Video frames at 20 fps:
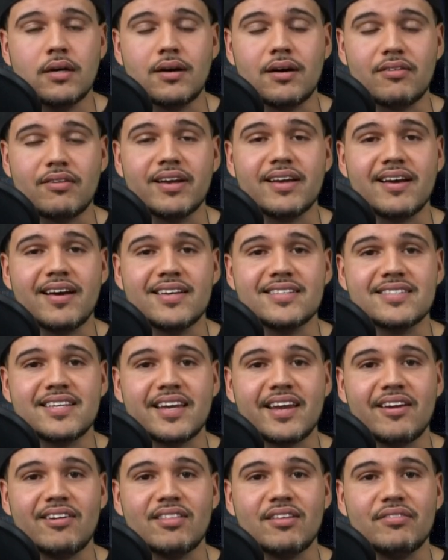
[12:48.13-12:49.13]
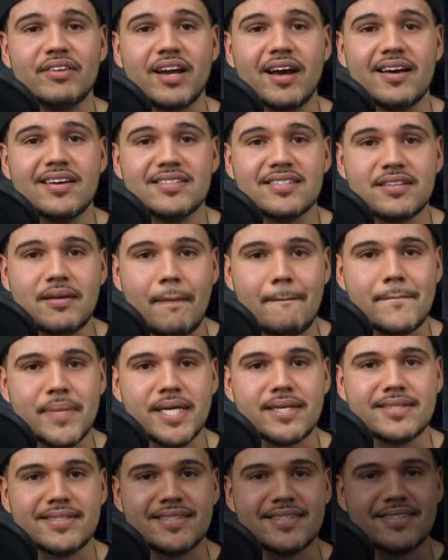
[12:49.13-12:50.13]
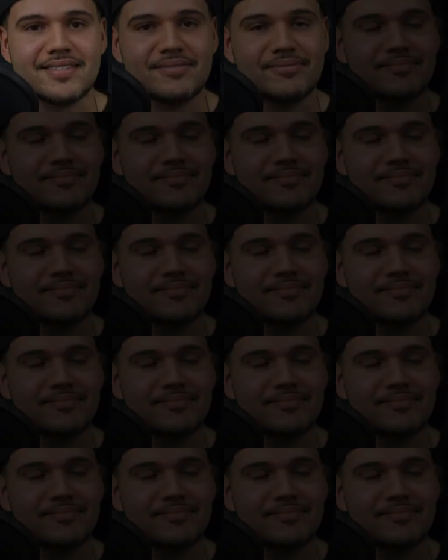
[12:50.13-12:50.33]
All right, guys. Take care. Love you guys. Peace.